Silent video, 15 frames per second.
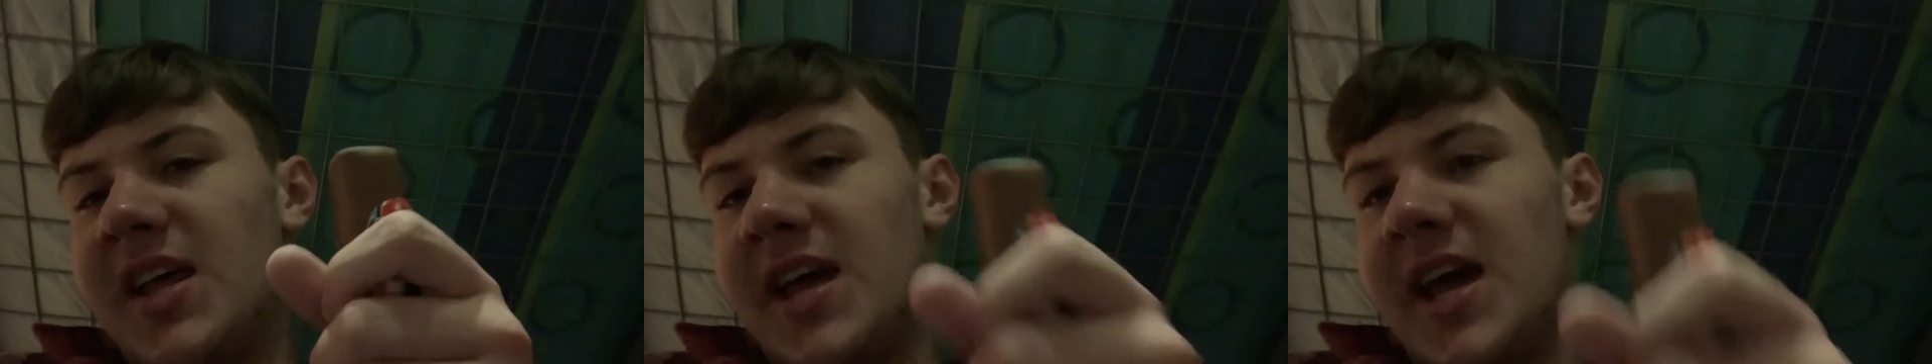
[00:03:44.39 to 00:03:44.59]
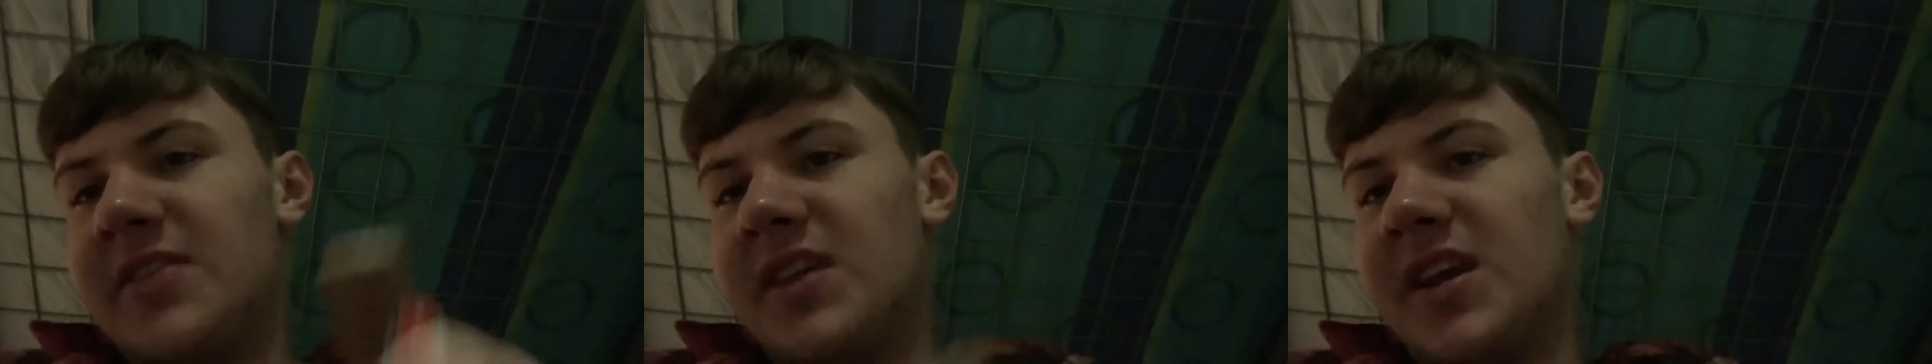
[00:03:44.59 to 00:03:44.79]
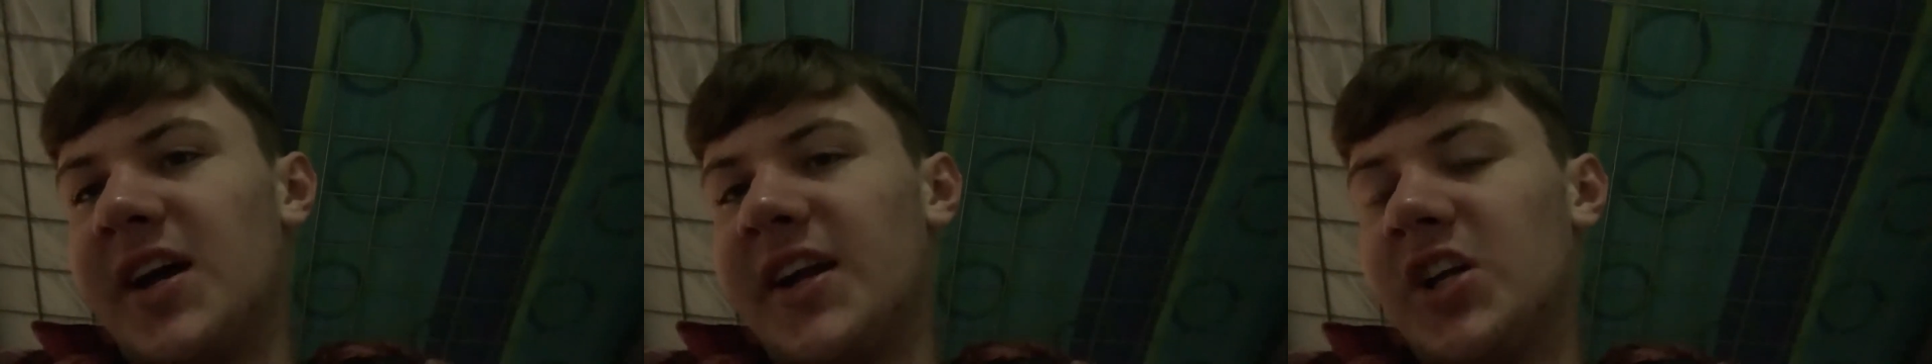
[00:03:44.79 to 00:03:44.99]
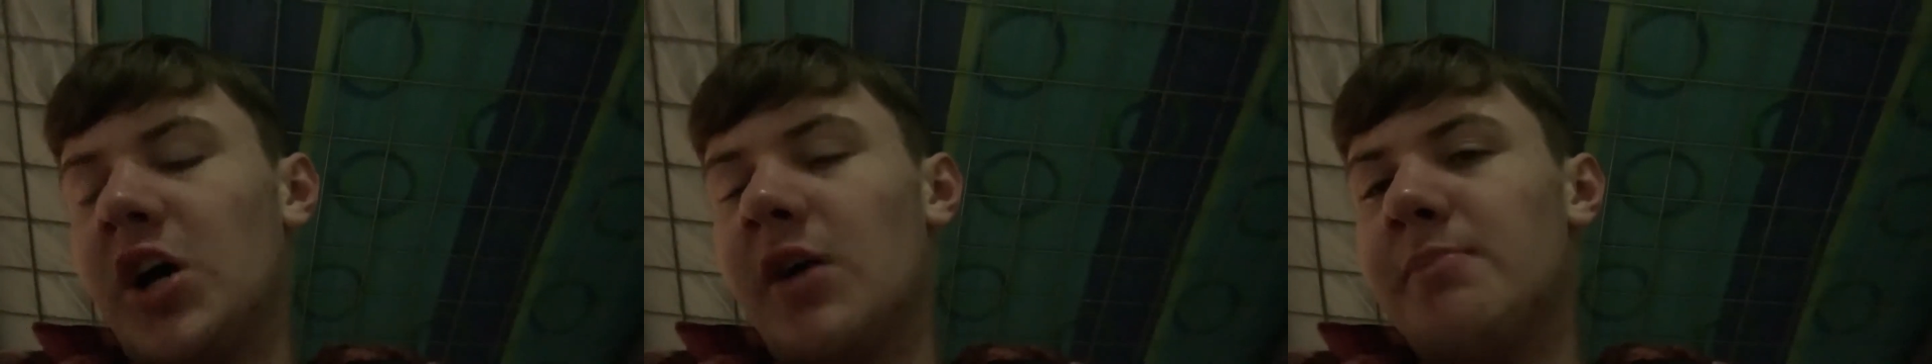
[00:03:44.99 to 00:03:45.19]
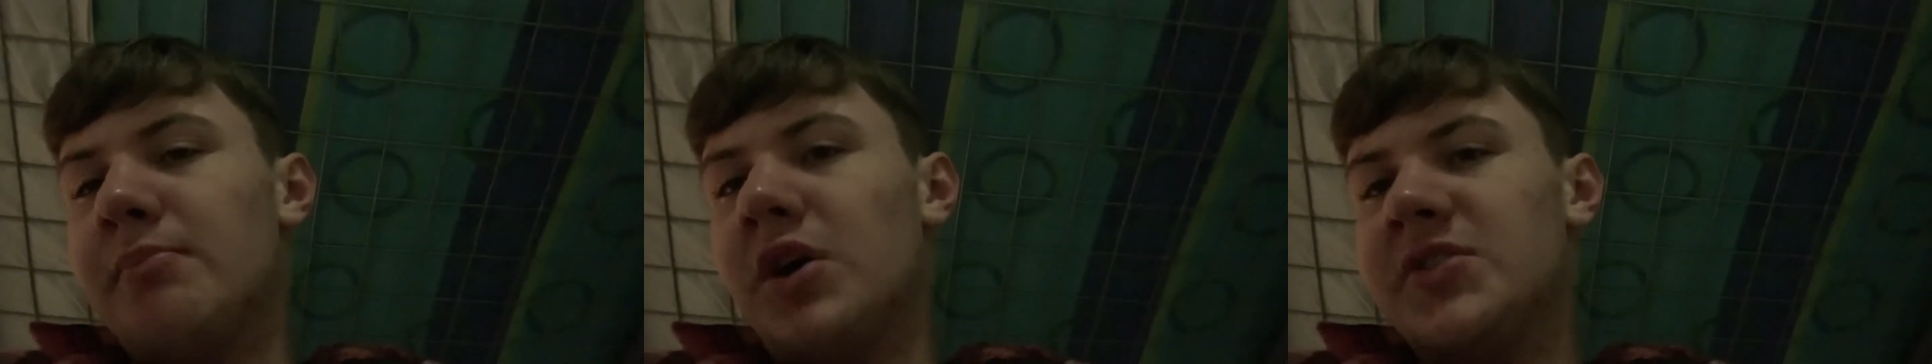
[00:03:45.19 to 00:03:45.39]
and then I
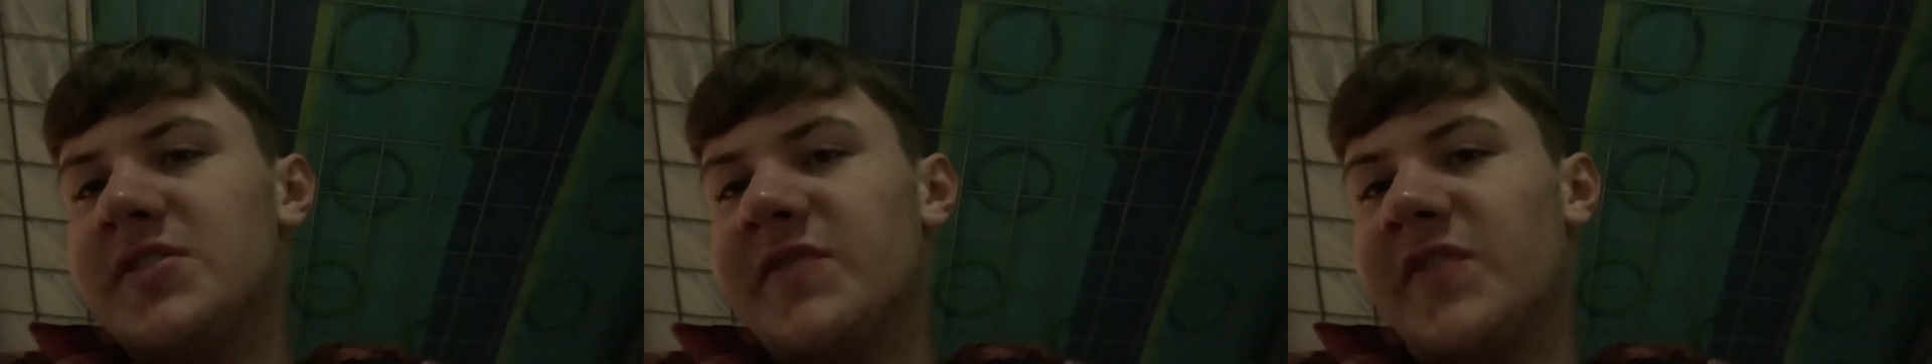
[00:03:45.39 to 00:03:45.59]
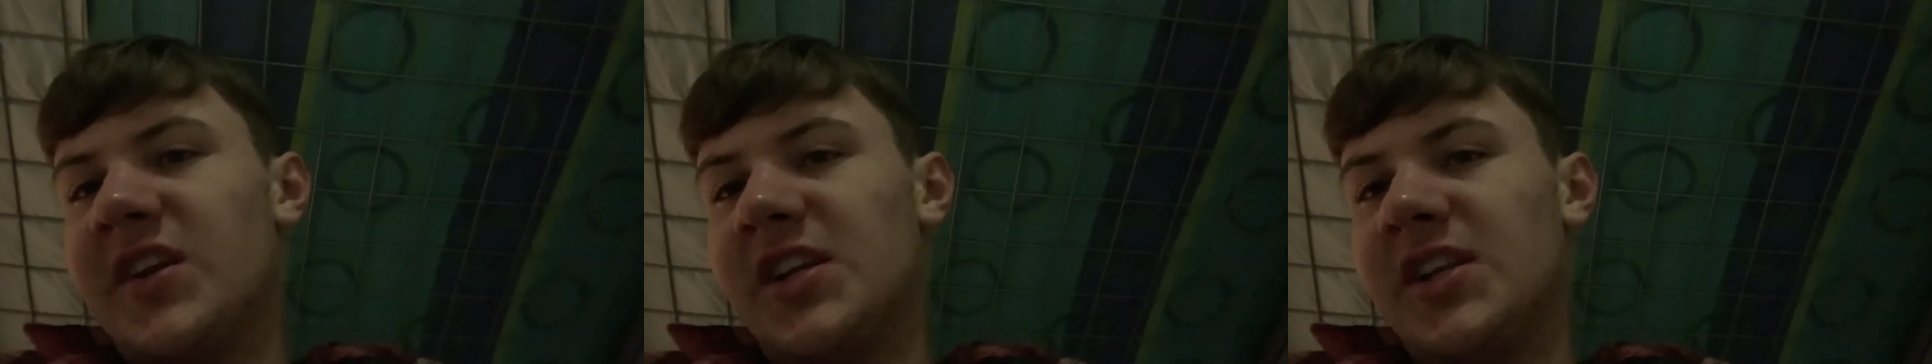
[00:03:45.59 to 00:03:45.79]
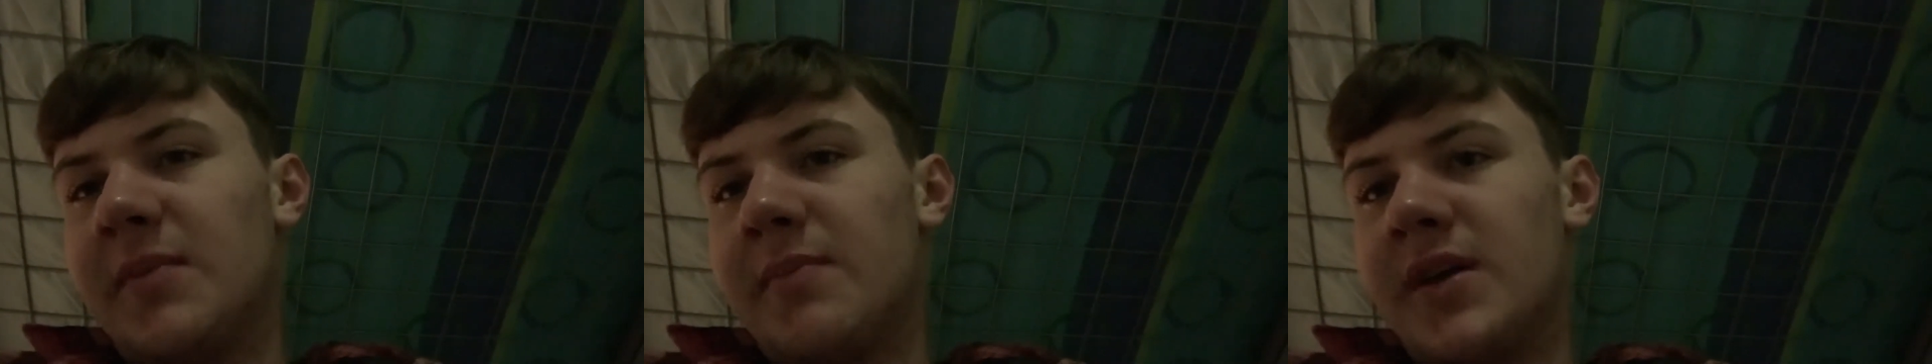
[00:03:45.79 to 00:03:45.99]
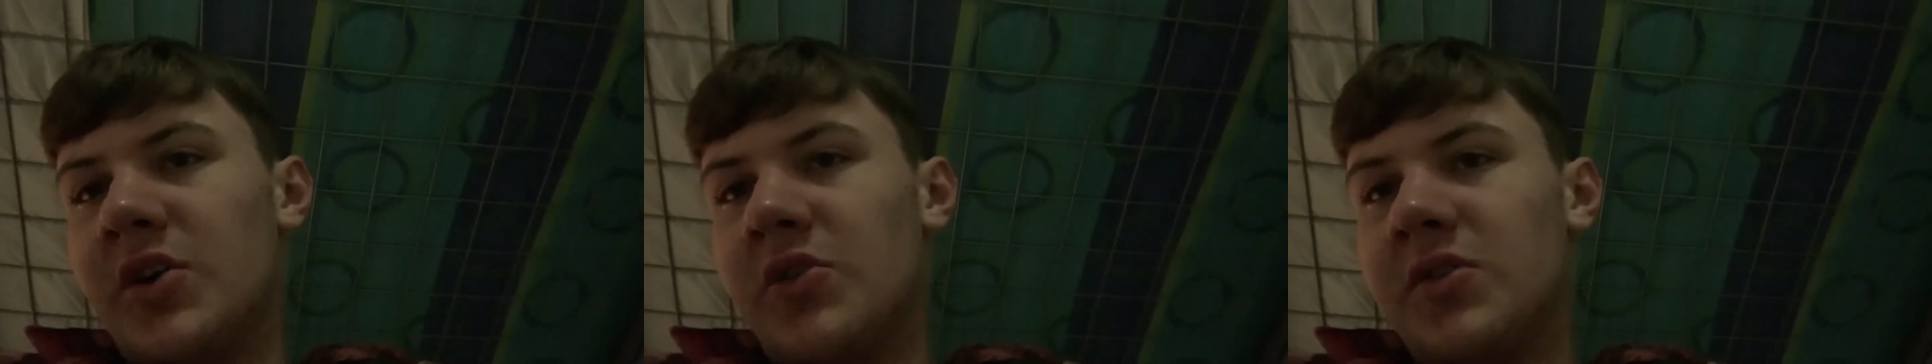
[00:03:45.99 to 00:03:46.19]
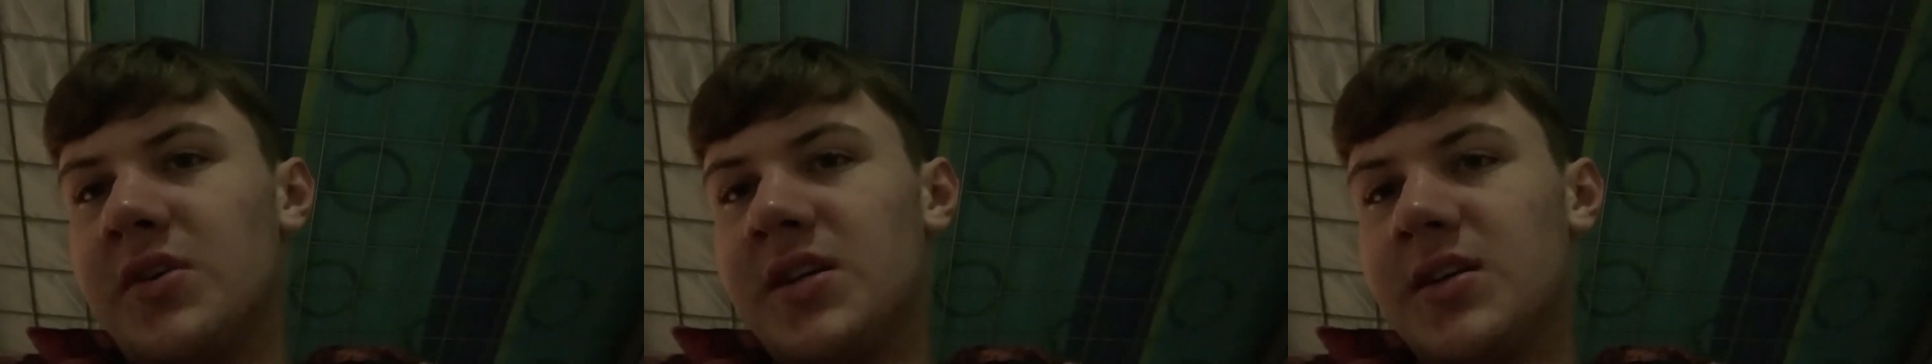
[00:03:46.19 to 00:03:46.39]
got malt vanilla milk.